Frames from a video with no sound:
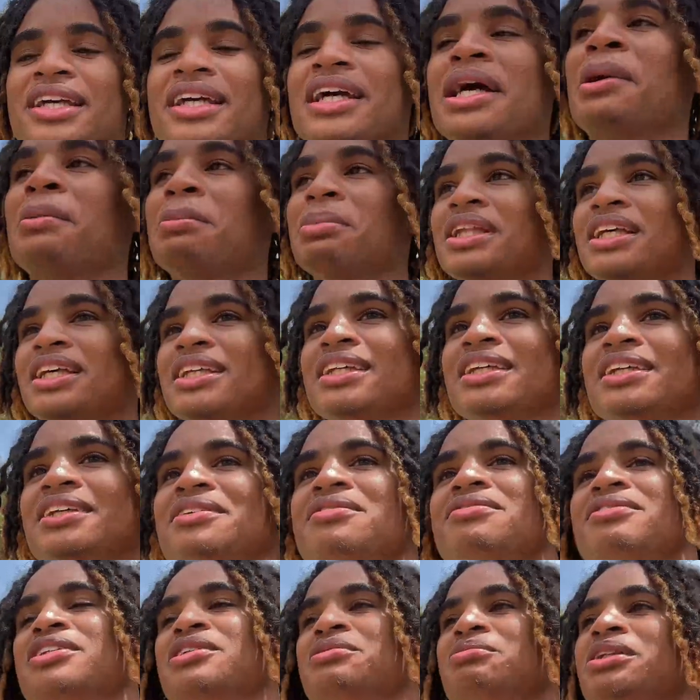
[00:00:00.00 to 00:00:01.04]
it completely,
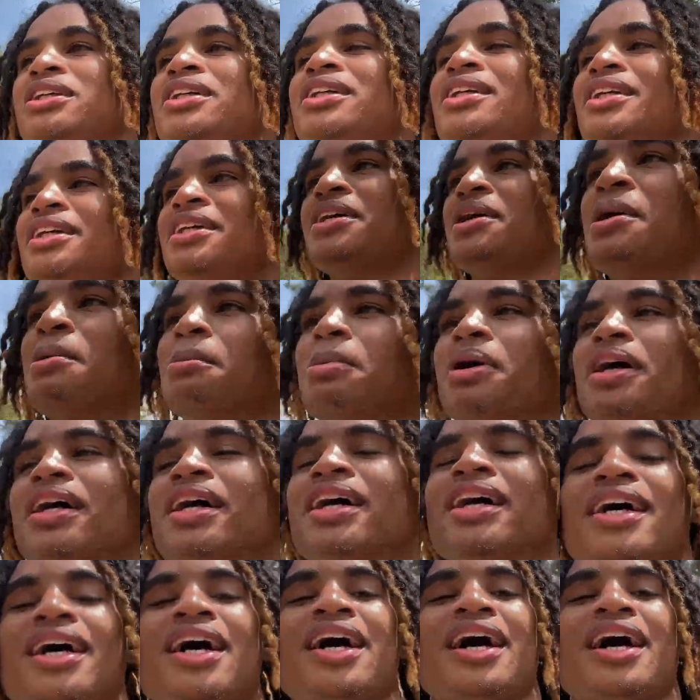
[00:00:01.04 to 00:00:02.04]
you feel me? But